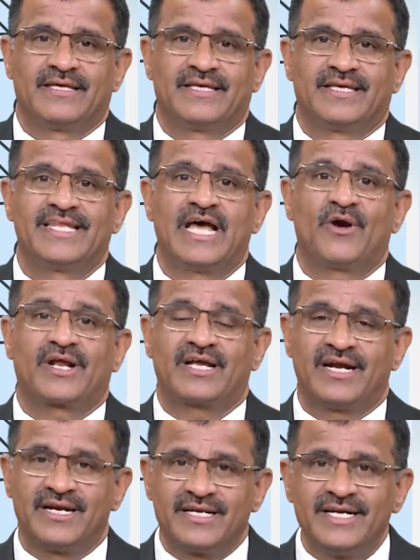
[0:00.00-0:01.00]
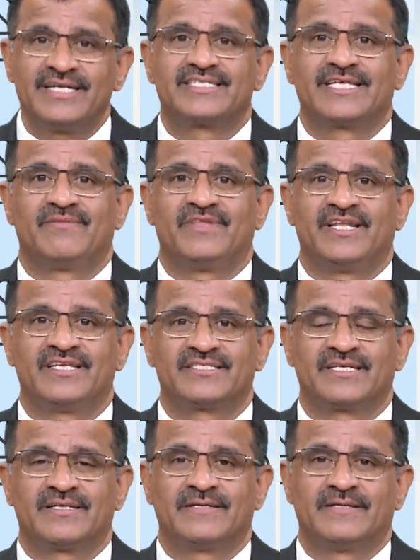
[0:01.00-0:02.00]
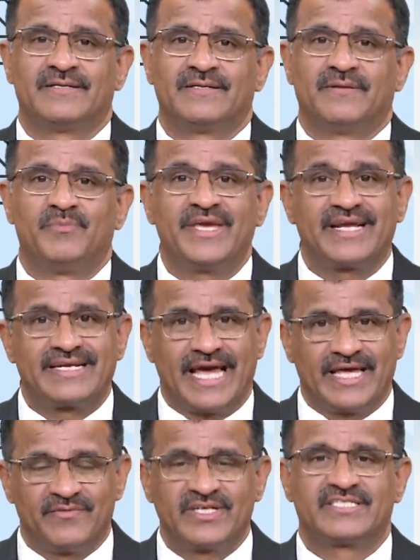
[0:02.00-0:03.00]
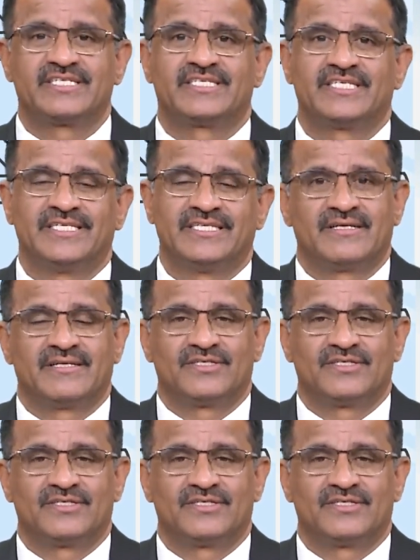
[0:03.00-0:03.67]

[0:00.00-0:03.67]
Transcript: In our country itself, there is a big diversity,